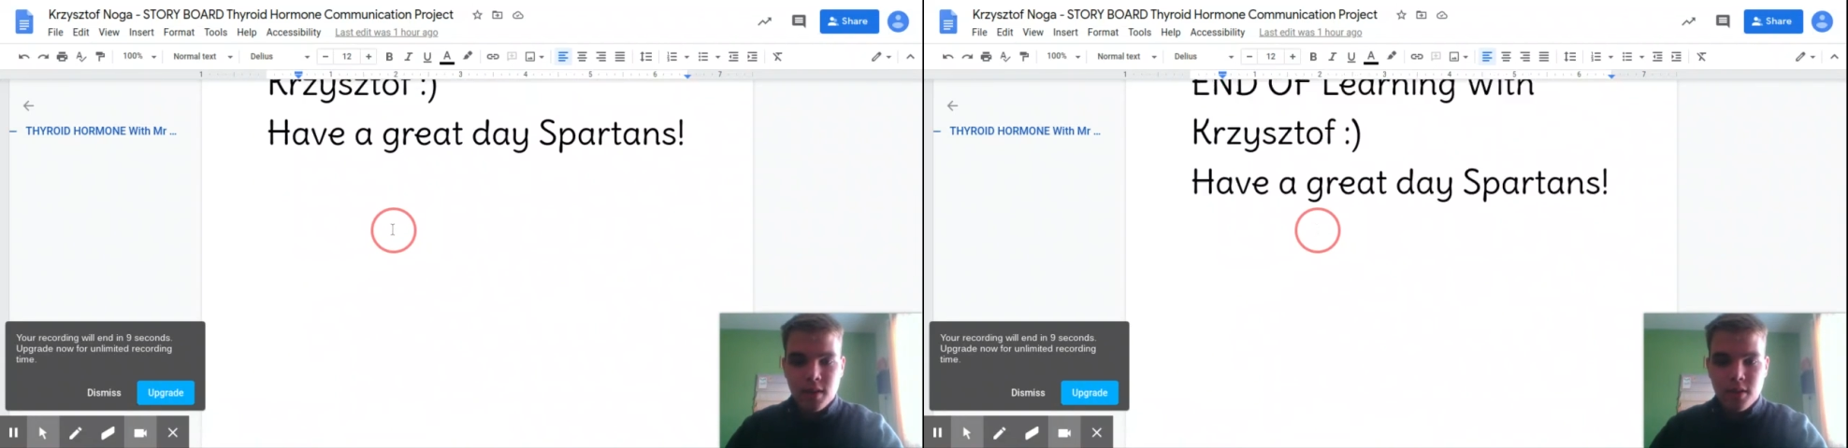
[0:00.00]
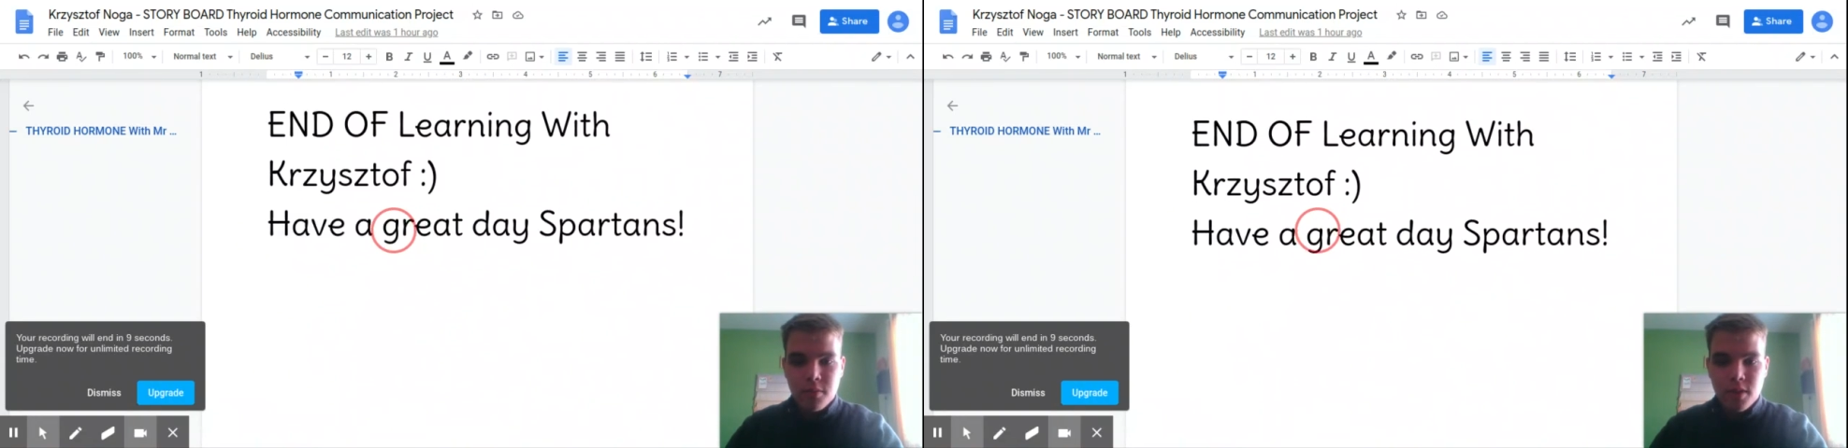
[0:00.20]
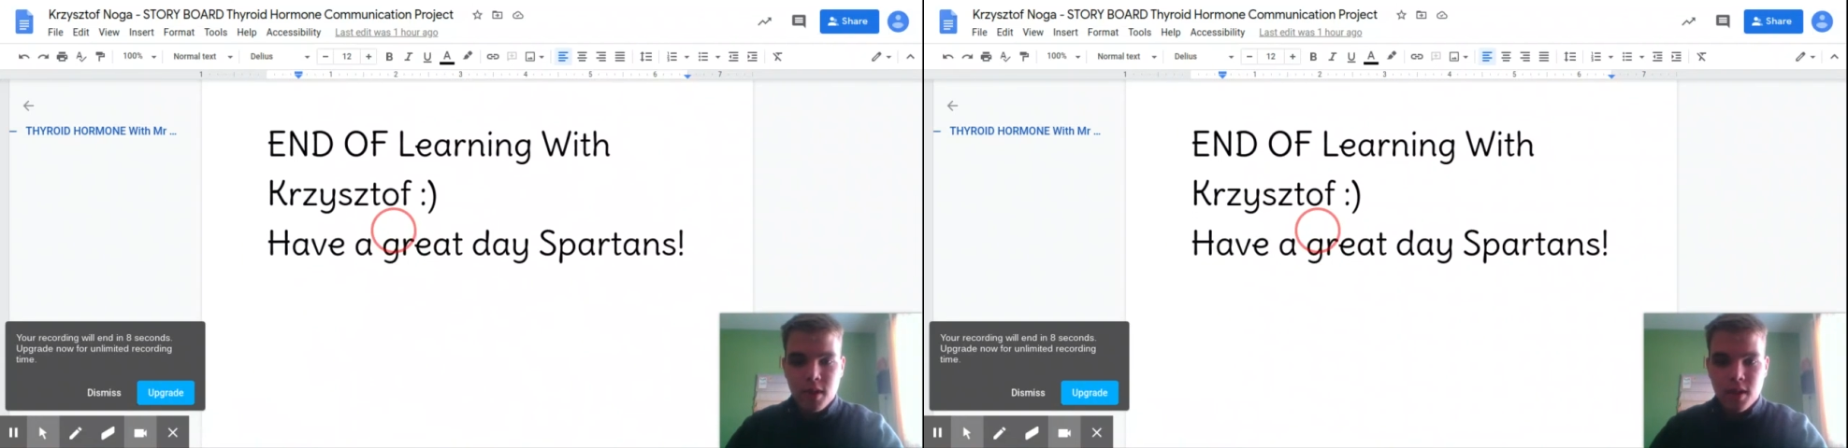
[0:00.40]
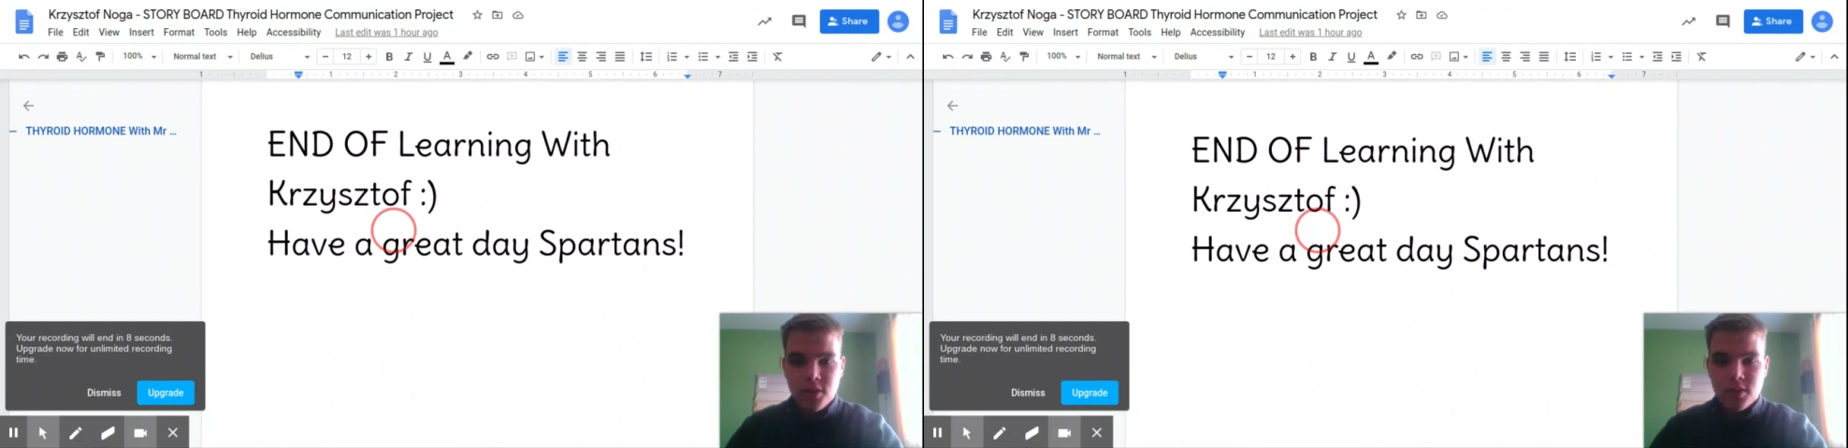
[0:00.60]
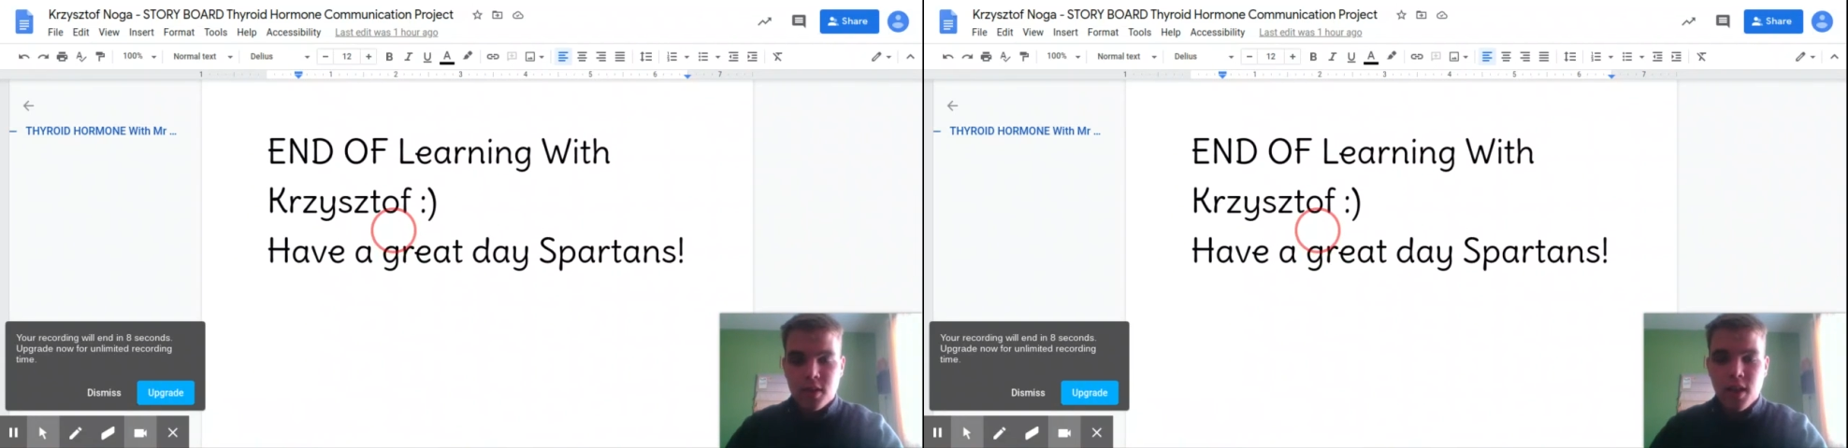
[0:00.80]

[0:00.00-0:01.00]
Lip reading: the communications.